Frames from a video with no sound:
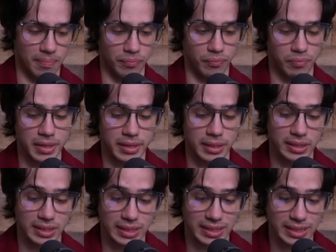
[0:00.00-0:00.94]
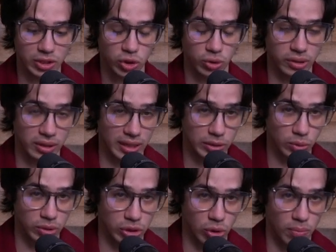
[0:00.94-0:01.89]
Because essentially that's
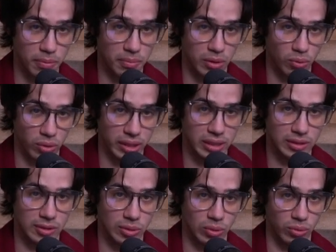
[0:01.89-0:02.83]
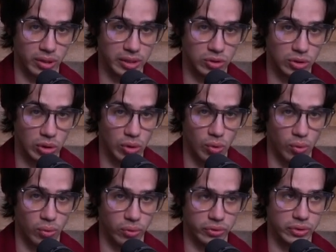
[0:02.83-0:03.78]
what dopamine relates to. It relates to
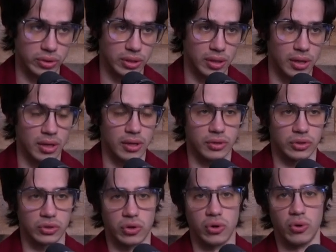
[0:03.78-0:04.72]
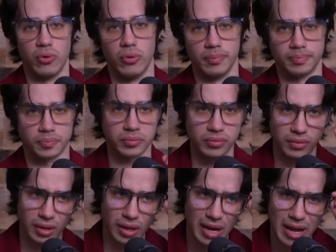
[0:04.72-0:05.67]
goals. So
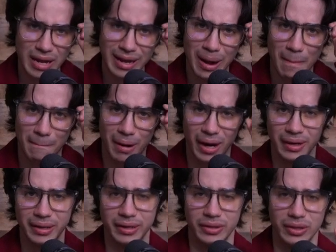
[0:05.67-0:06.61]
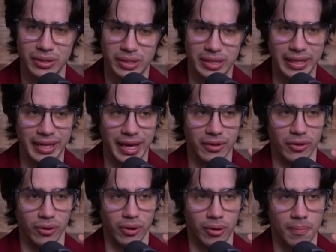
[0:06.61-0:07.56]
combining these
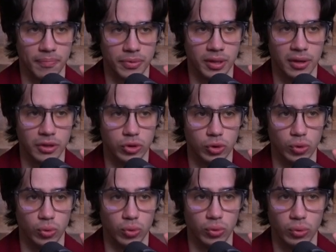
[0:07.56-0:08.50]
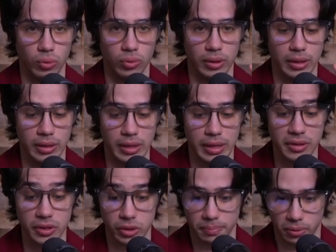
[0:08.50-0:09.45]
together in
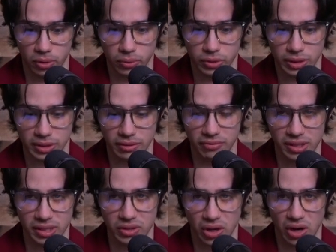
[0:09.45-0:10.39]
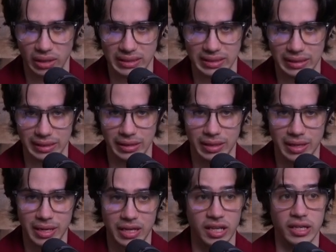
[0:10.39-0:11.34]
this process of detoxing
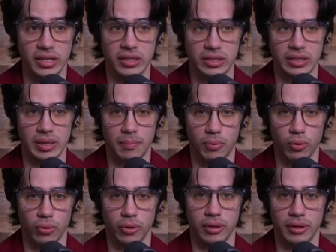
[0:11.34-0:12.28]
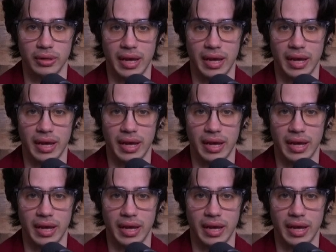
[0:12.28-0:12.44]
is important.